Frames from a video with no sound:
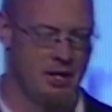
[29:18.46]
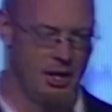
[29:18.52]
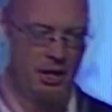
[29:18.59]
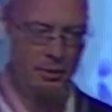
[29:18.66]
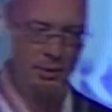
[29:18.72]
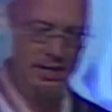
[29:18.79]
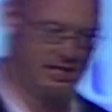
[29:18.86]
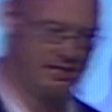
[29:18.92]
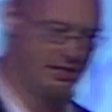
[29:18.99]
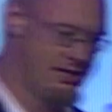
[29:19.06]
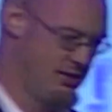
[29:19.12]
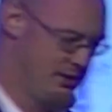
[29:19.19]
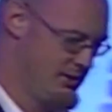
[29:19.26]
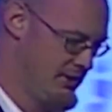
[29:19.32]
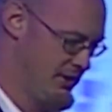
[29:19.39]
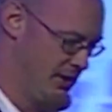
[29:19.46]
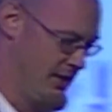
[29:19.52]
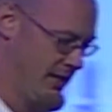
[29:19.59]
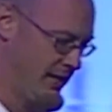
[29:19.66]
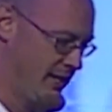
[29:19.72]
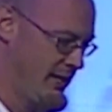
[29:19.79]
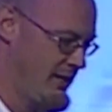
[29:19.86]
we get our
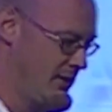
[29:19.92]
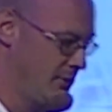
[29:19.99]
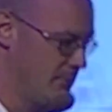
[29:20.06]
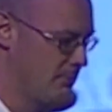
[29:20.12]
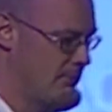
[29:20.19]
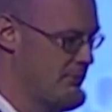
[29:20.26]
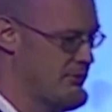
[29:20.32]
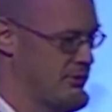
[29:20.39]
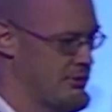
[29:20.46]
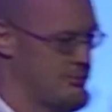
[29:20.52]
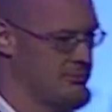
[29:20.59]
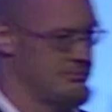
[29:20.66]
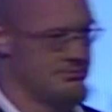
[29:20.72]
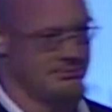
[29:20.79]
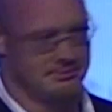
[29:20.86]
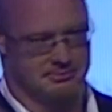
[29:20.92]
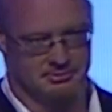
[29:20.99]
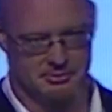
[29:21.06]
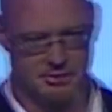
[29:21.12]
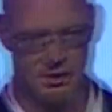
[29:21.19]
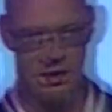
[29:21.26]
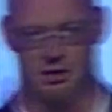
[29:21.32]
kelp from
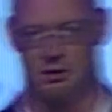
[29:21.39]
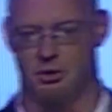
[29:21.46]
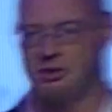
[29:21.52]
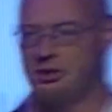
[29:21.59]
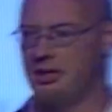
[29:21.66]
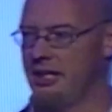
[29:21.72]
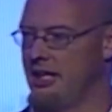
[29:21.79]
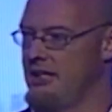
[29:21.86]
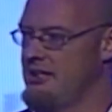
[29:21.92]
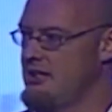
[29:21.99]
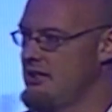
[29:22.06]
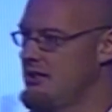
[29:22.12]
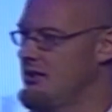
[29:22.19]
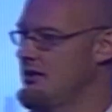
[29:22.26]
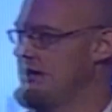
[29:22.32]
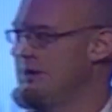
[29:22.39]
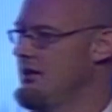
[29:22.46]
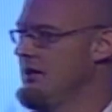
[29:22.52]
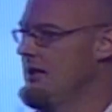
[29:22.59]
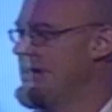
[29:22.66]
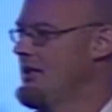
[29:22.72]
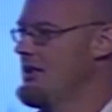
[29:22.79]
the North Atlantic,
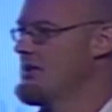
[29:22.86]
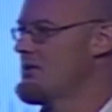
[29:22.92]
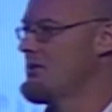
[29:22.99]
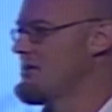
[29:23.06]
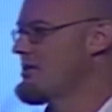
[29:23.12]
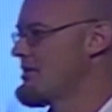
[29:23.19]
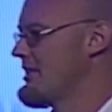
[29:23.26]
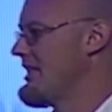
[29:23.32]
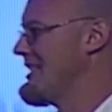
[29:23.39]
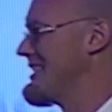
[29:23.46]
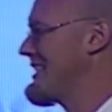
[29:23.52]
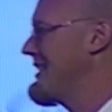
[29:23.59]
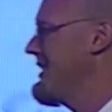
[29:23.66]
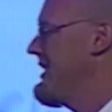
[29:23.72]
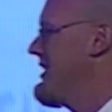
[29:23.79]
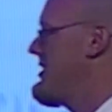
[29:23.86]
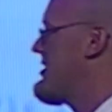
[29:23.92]
so it's as clean as